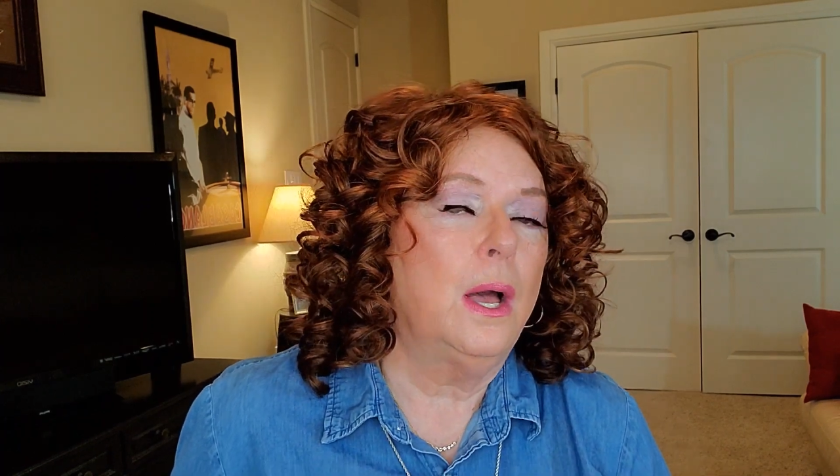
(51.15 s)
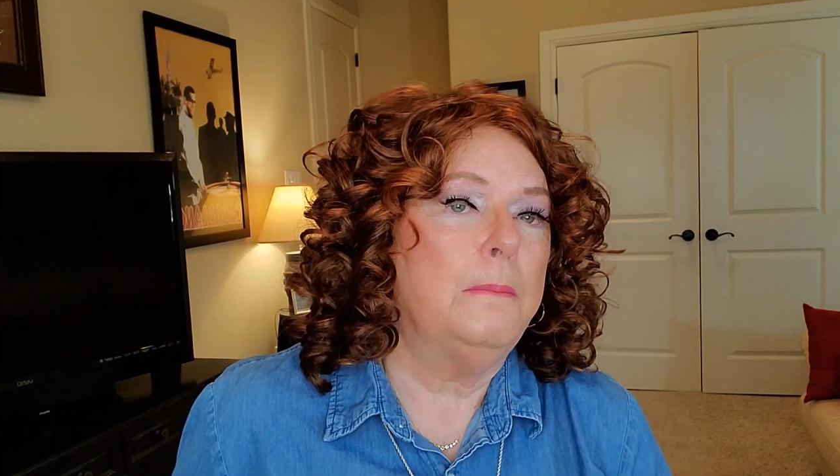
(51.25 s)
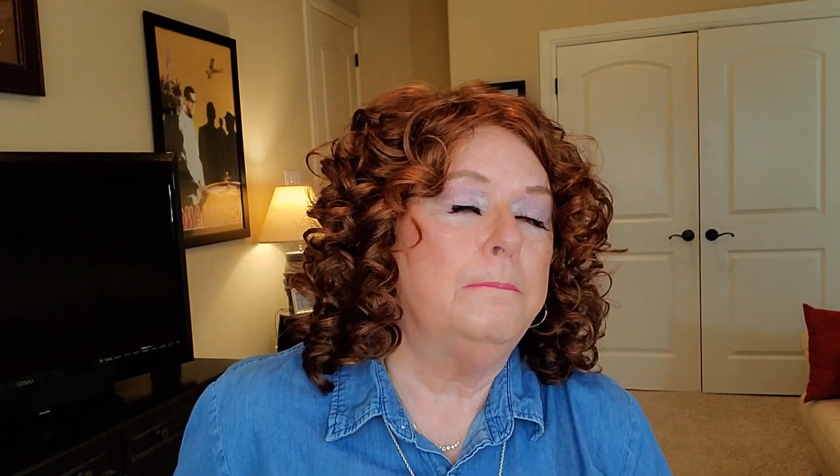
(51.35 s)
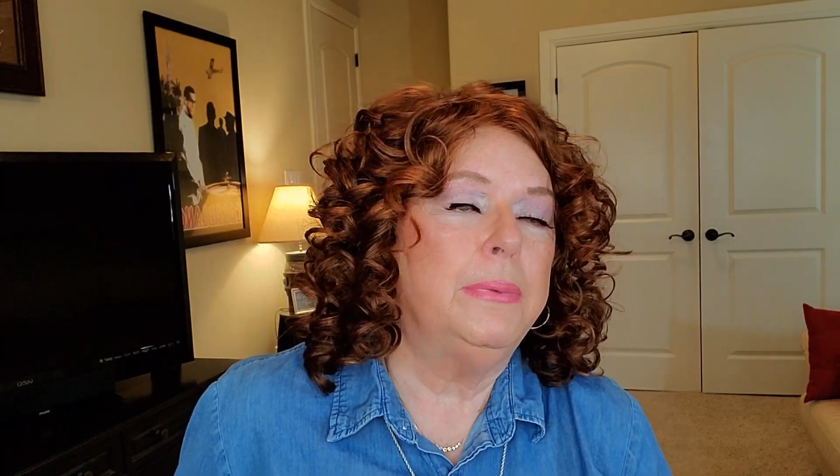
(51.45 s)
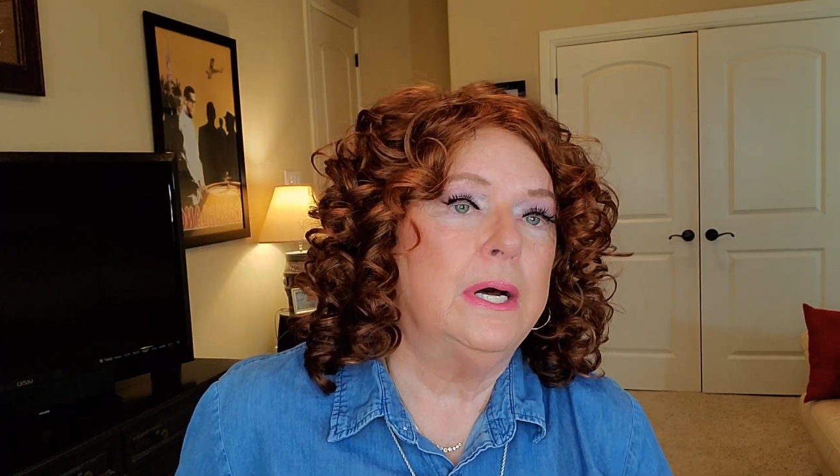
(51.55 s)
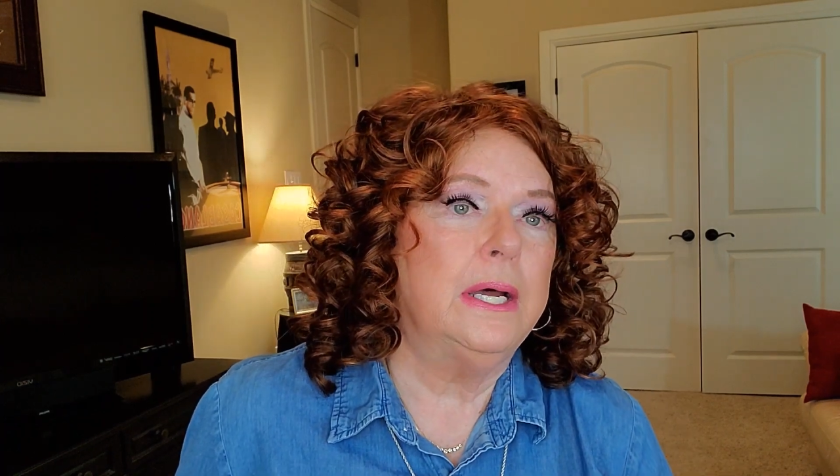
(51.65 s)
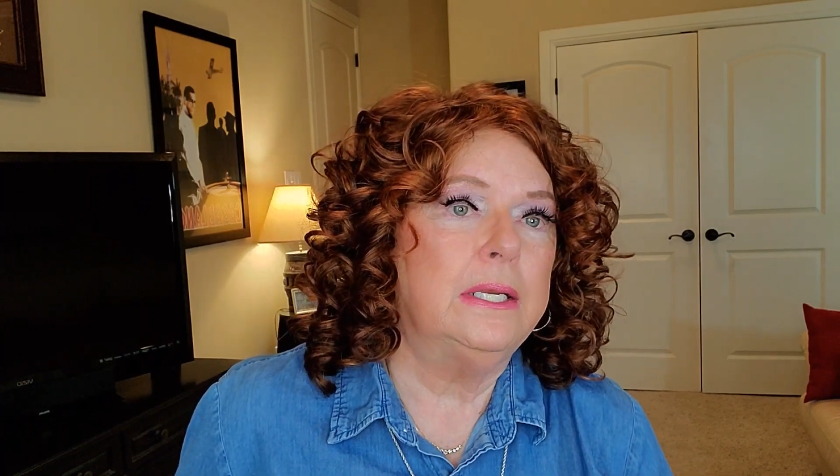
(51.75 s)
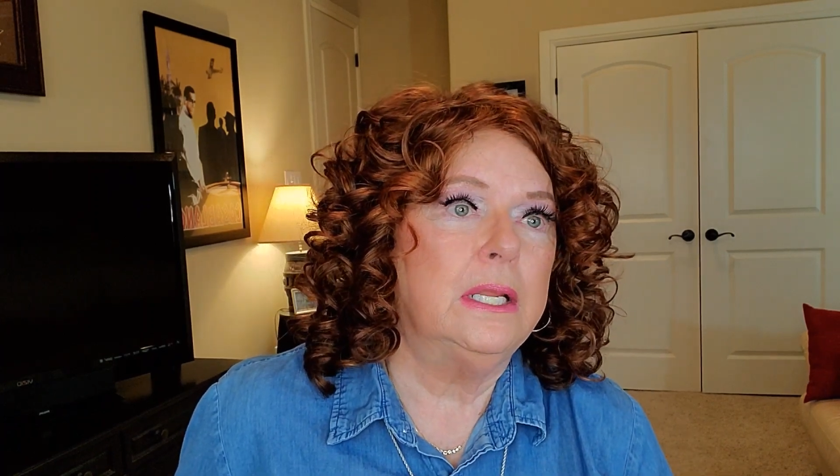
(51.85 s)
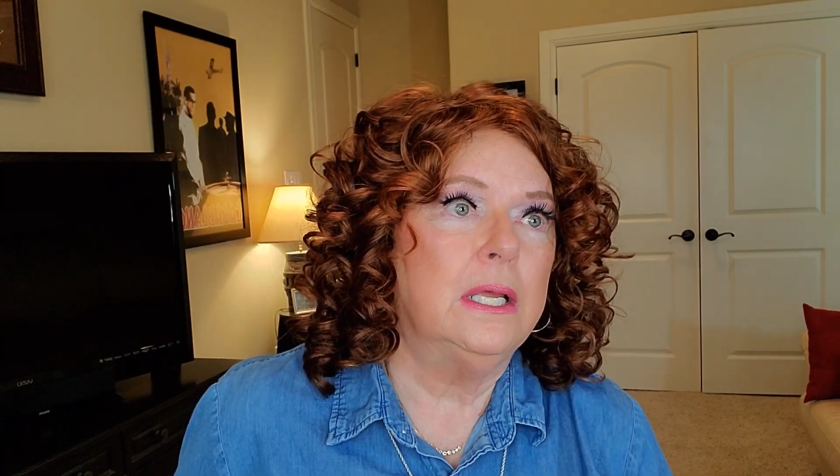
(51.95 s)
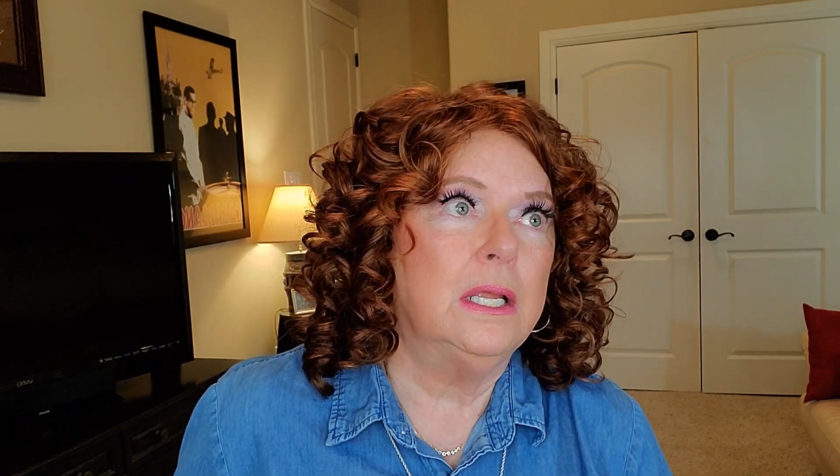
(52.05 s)

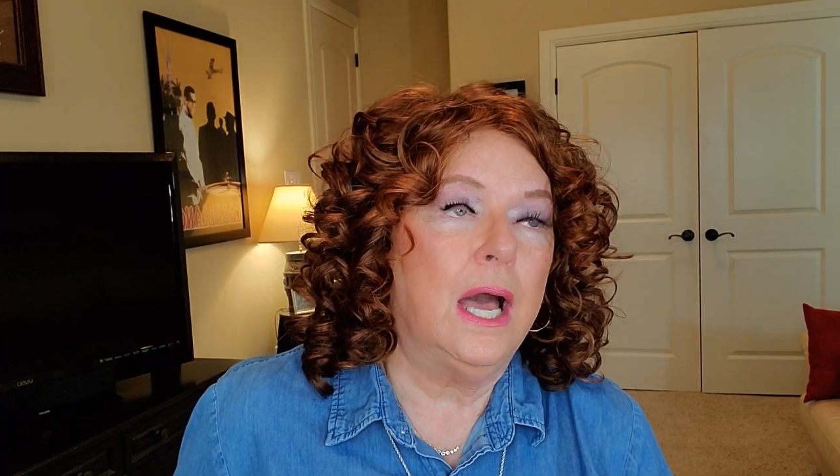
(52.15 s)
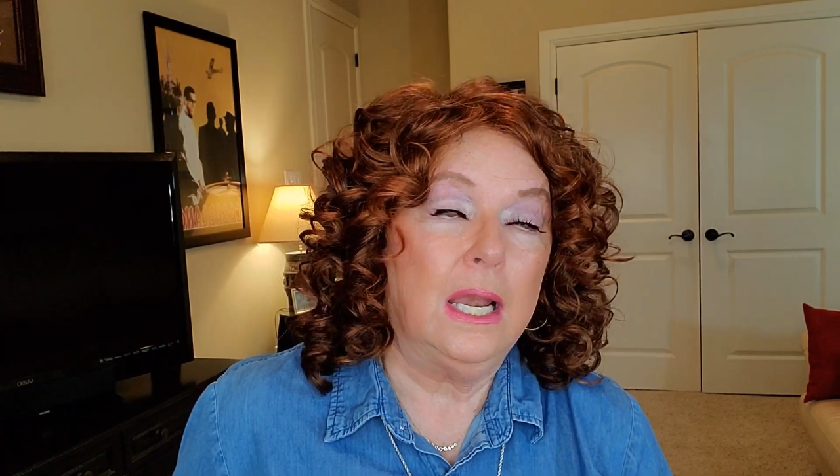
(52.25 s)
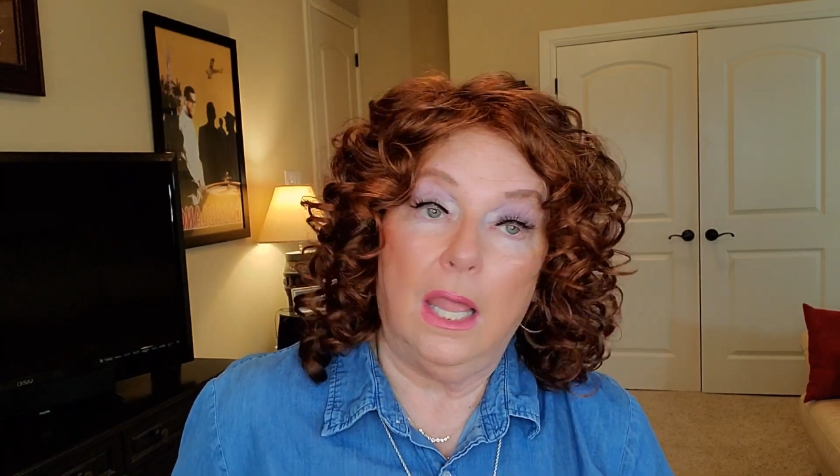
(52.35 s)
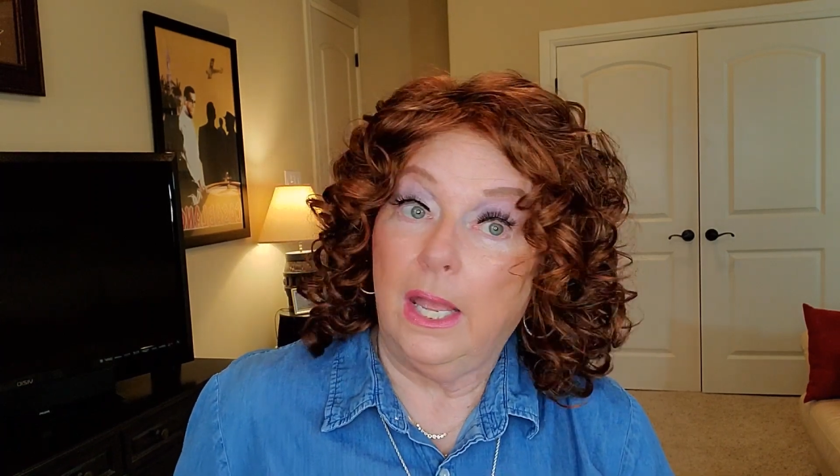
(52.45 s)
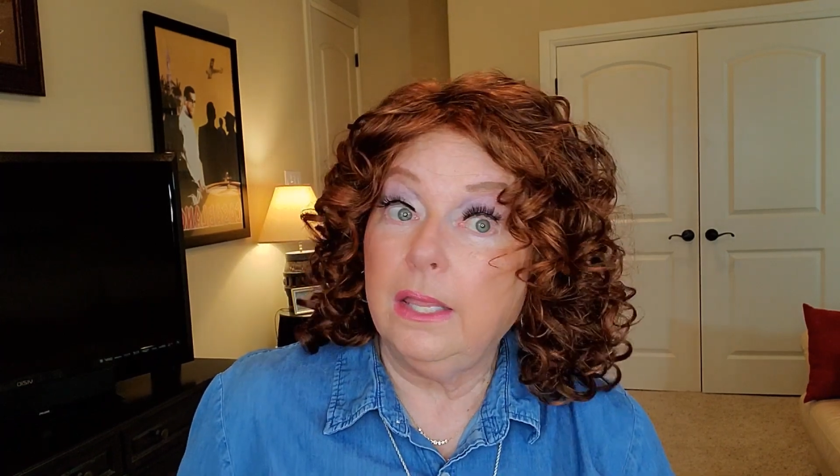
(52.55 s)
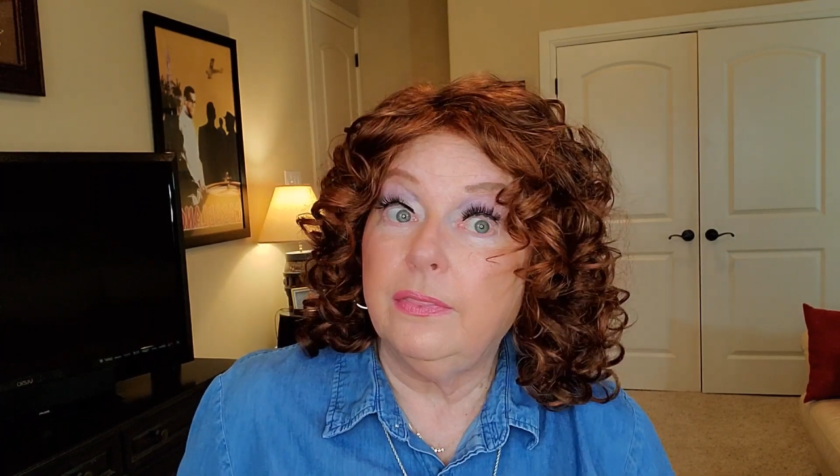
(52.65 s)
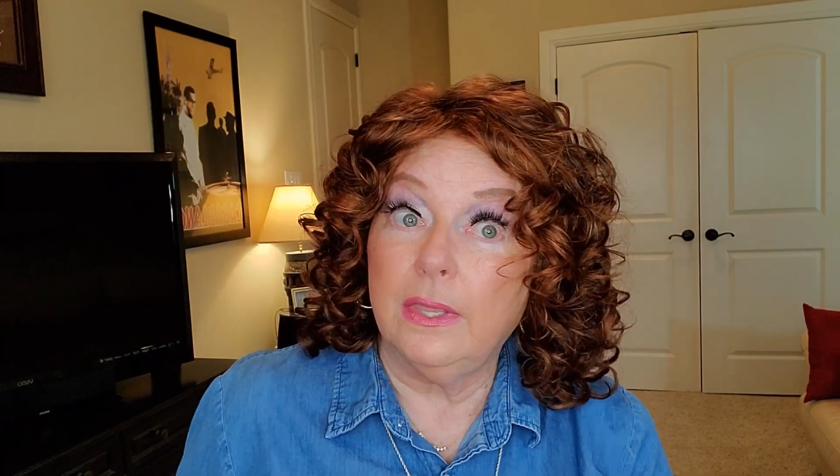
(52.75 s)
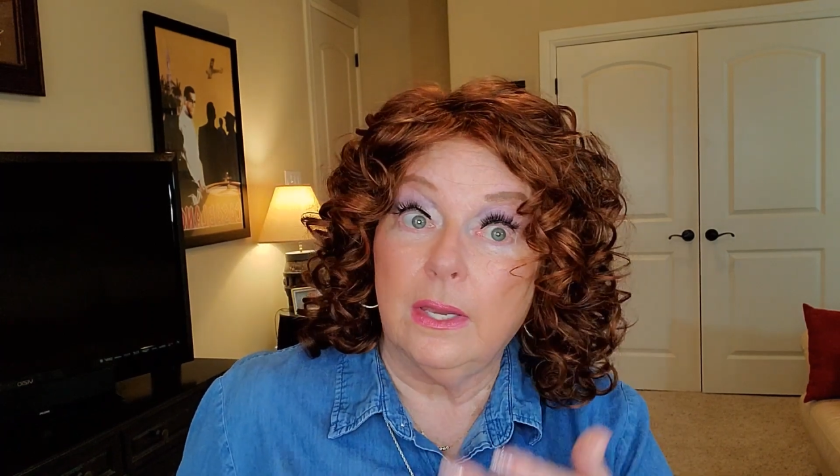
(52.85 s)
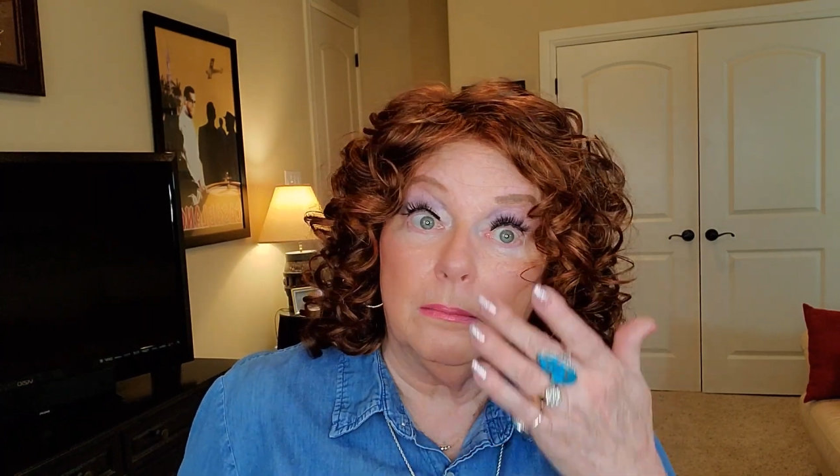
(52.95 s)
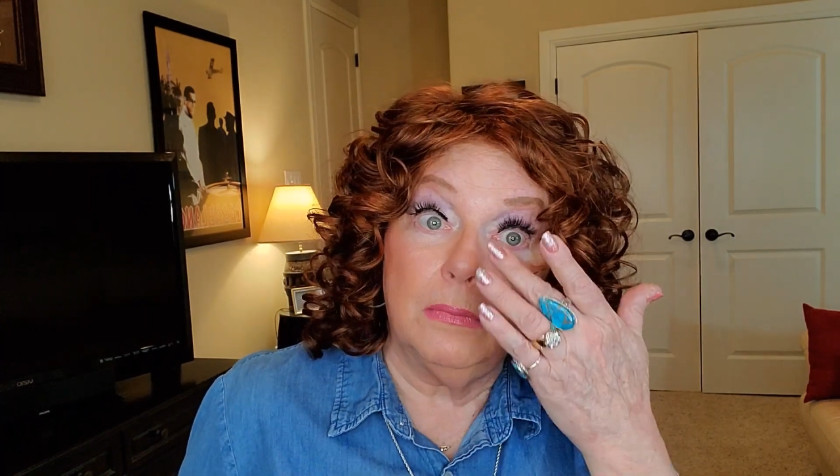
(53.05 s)
But I like
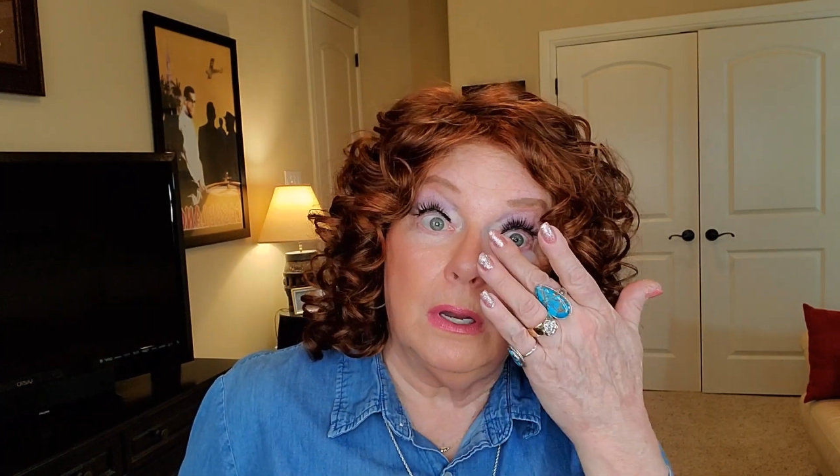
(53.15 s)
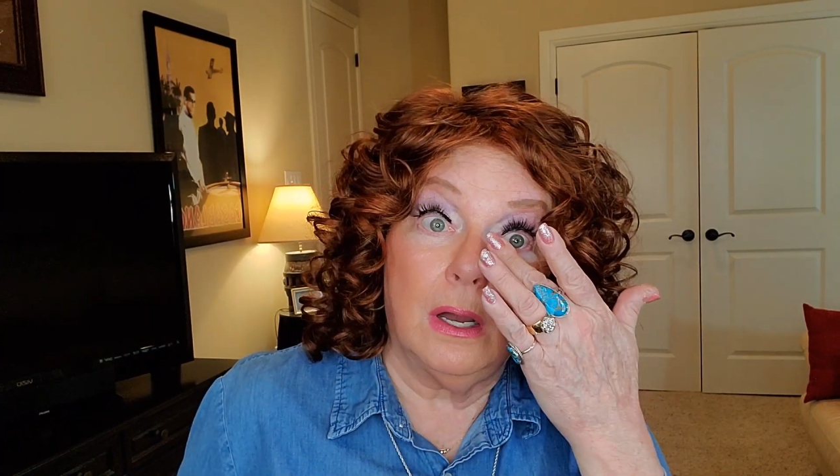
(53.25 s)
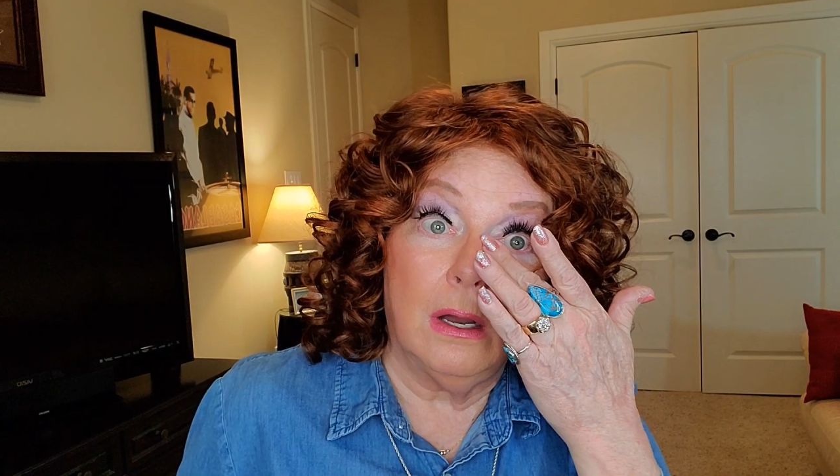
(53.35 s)
them.